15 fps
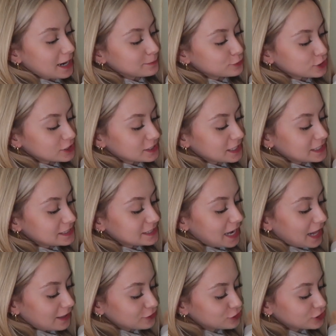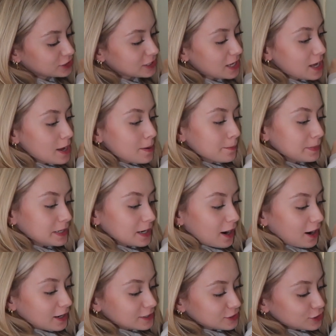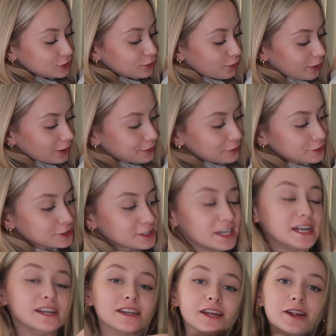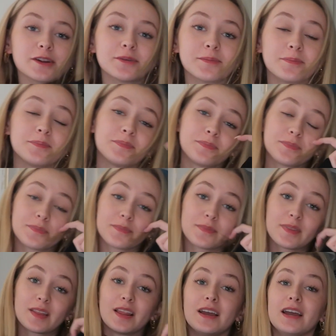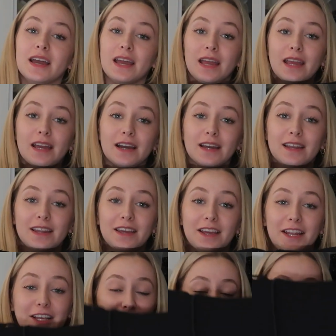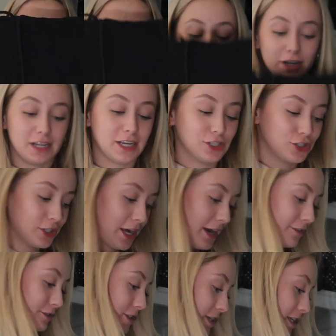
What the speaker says: I'm just intelligent beyond your understanding." And it is so funny. I just have to